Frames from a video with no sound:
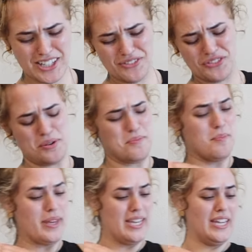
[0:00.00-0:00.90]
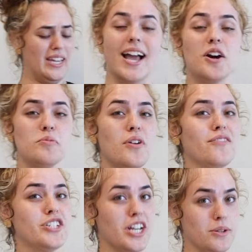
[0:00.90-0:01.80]
Good for me. I hope you have
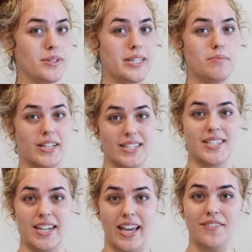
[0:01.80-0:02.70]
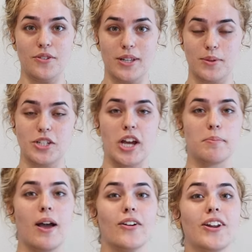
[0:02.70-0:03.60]
a genuinely blessed day. If you guys want to check
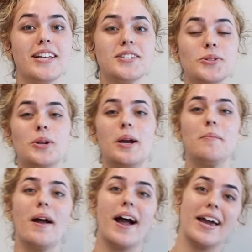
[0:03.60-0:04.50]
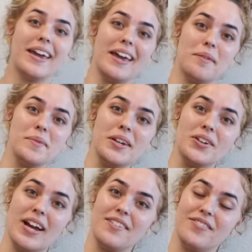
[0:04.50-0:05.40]
me out on Instagram, I am here
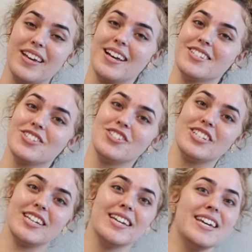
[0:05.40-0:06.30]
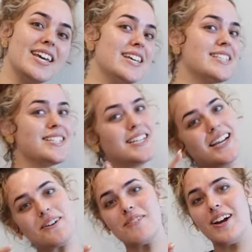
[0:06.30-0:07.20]
at VSG
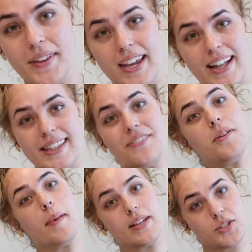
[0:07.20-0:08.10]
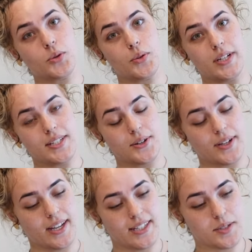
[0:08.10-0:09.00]
Sierra, and I live on my stories,
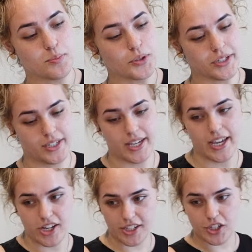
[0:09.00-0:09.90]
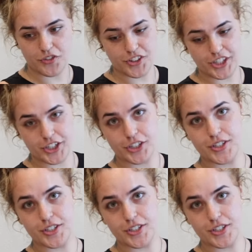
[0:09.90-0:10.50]
okay? It's pretty chaotic over there